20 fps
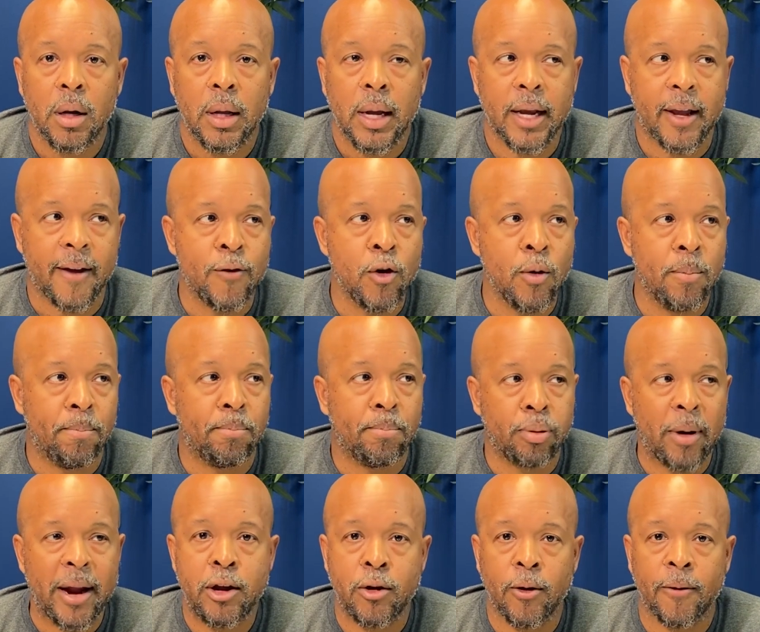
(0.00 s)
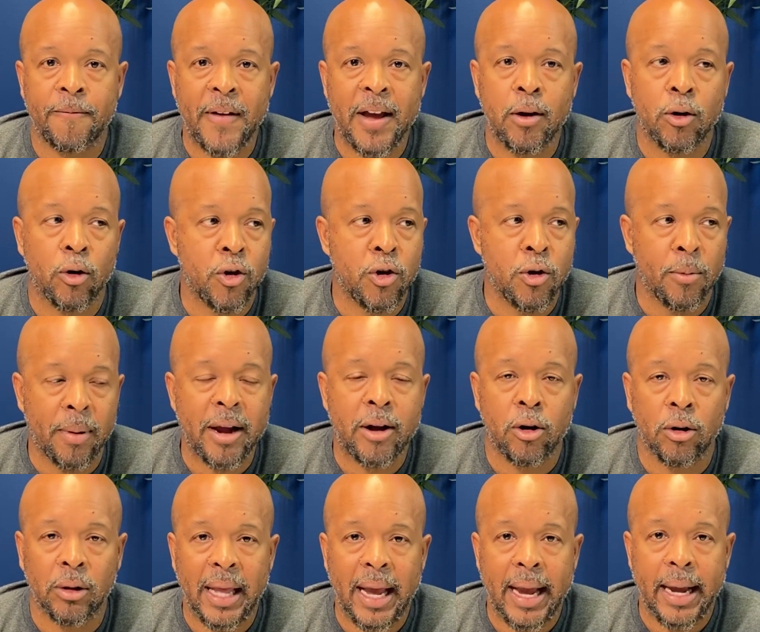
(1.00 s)
Like if you break your finger or you break
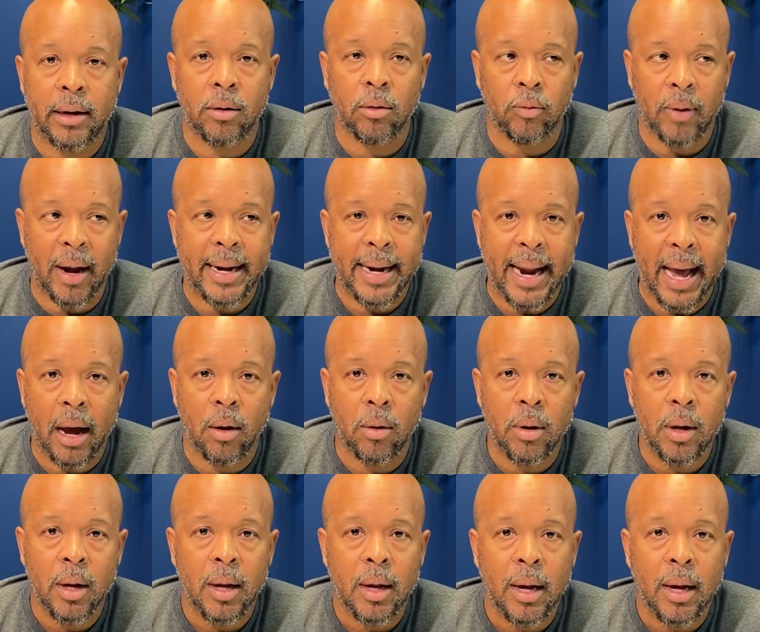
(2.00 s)
your leg right now.